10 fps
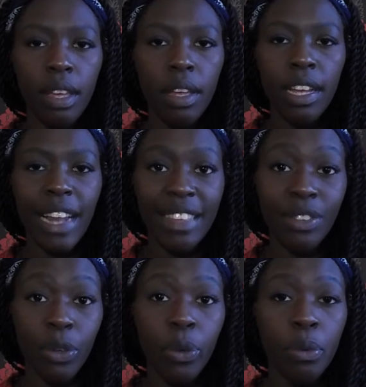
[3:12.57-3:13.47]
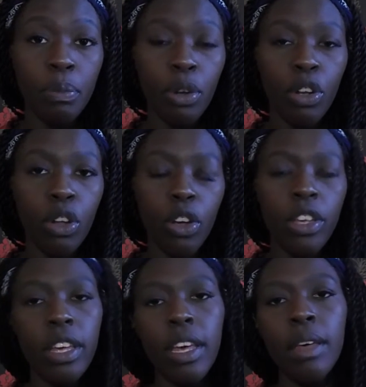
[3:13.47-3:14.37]
classical
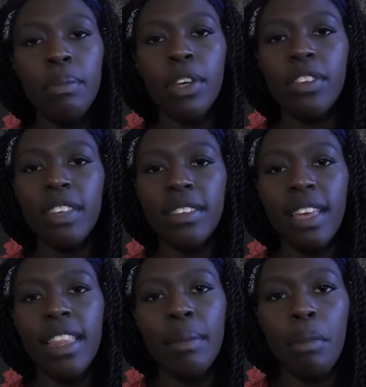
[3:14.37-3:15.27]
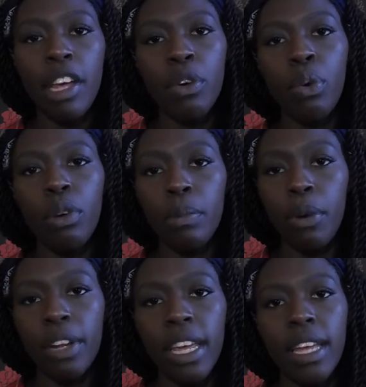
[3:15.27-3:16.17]
monologue, because they say they might call
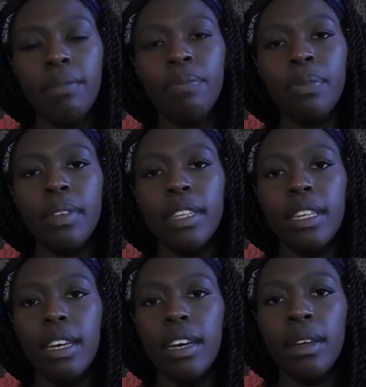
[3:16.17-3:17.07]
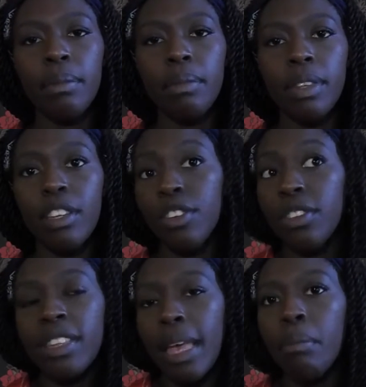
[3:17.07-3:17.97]
upon it,
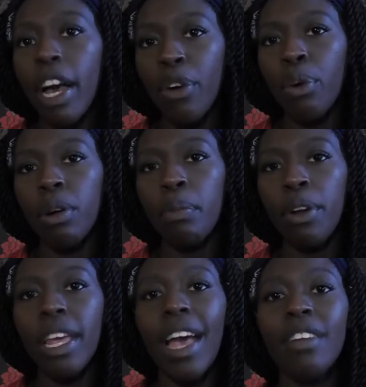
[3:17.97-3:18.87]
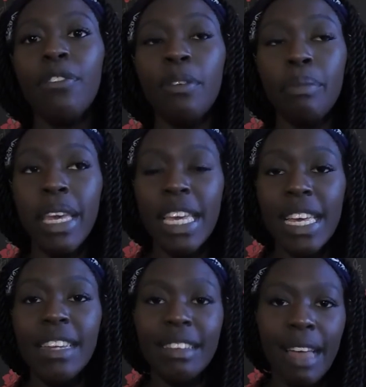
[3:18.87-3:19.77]
and for me
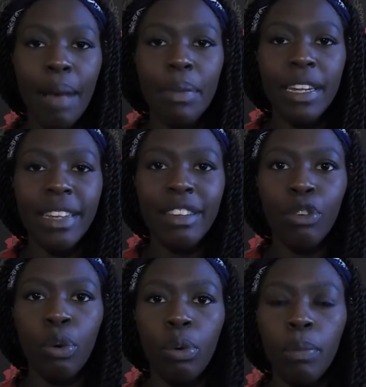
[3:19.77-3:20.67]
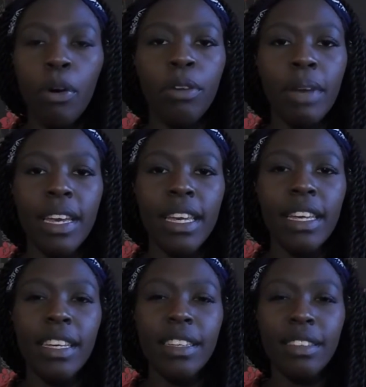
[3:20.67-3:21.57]
it did happen. They did call upon my
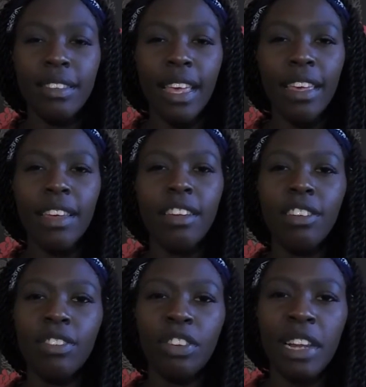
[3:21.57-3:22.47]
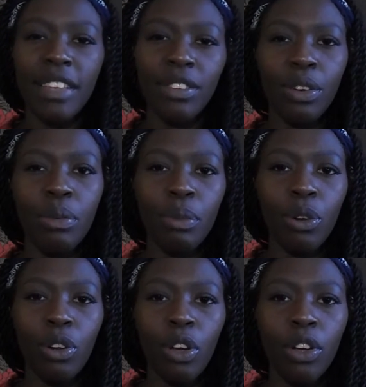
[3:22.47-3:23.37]
second classical
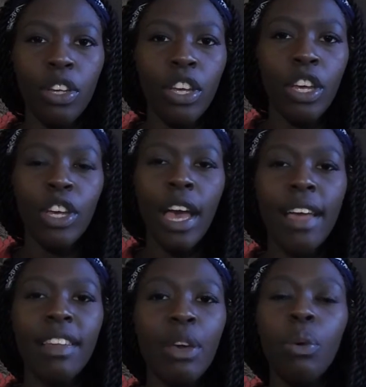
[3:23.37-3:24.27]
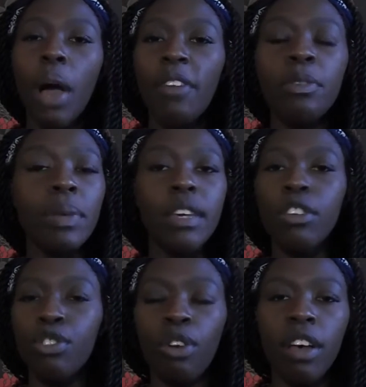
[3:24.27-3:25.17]
monologue, and they all have to be
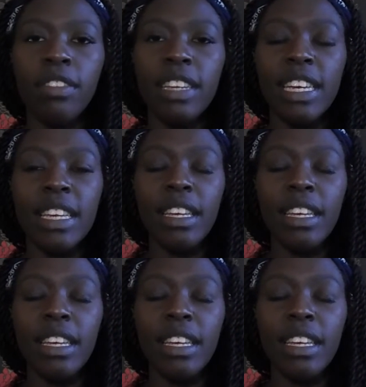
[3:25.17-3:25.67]
contrasting.